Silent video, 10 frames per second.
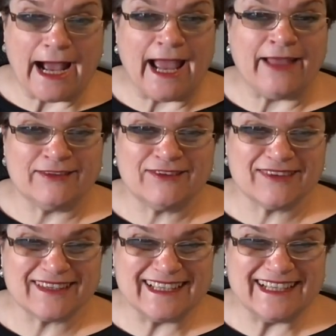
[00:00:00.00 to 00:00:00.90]
and
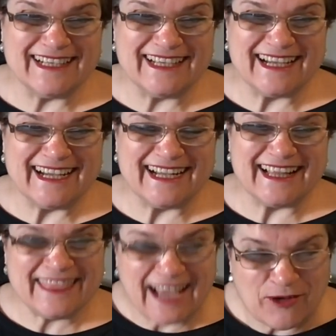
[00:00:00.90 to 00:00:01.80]

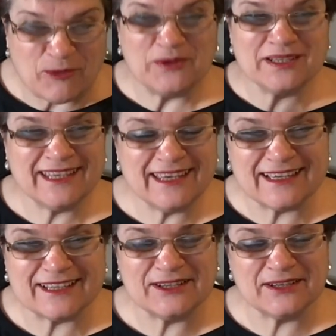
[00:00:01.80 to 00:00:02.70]
now
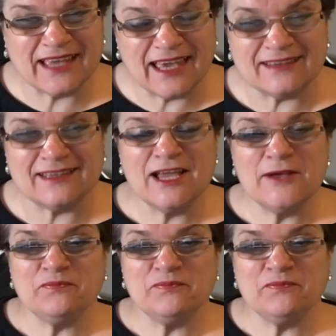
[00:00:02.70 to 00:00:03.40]
here again,